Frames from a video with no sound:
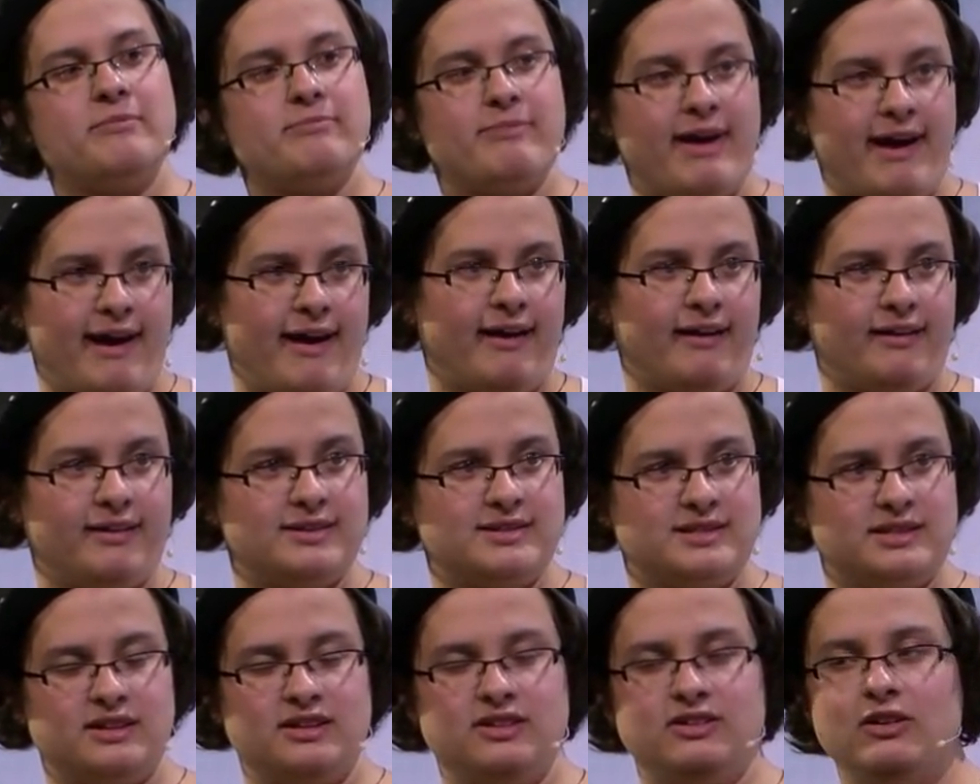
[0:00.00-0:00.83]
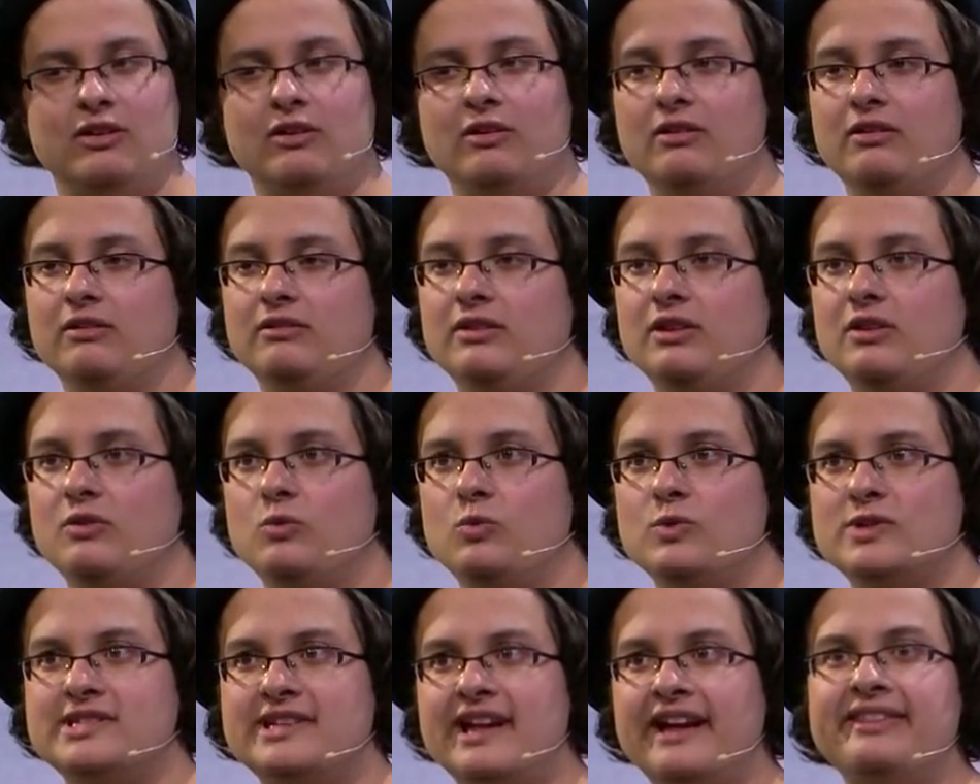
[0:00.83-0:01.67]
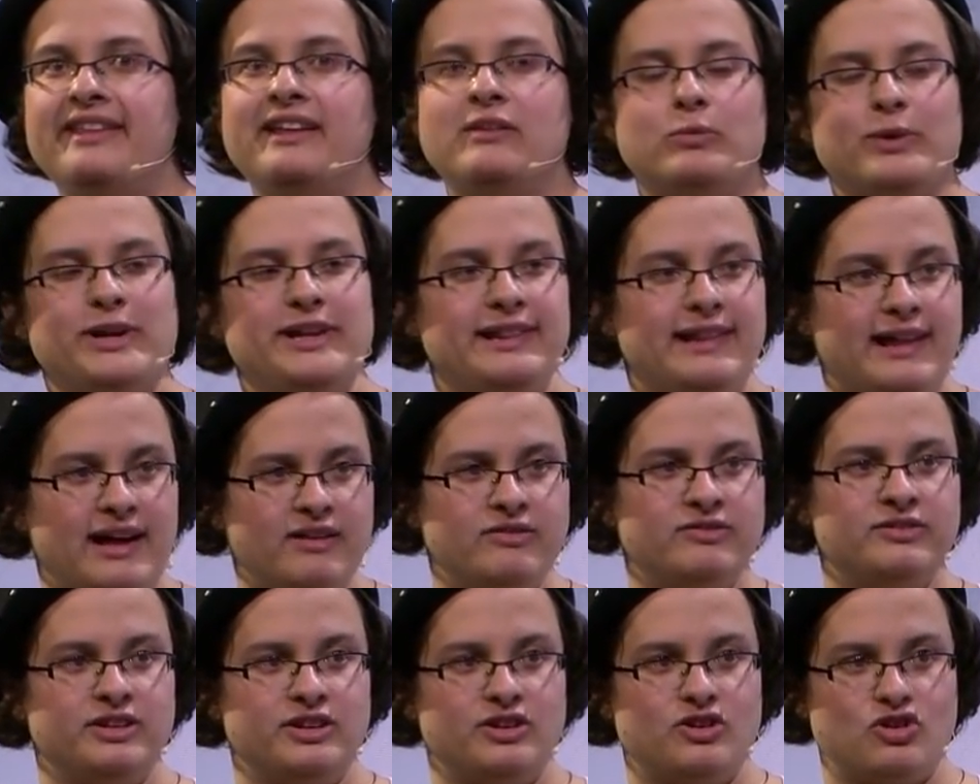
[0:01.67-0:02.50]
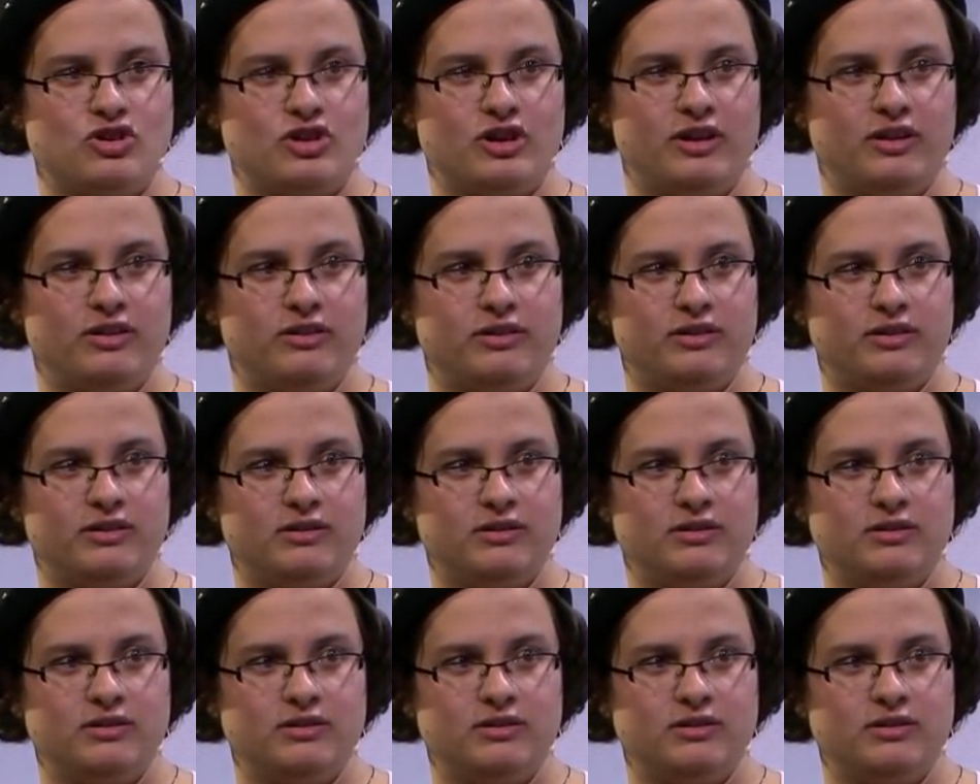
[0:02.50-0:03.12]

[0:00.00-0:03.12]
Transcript: back as an adult, was not that we loved each other.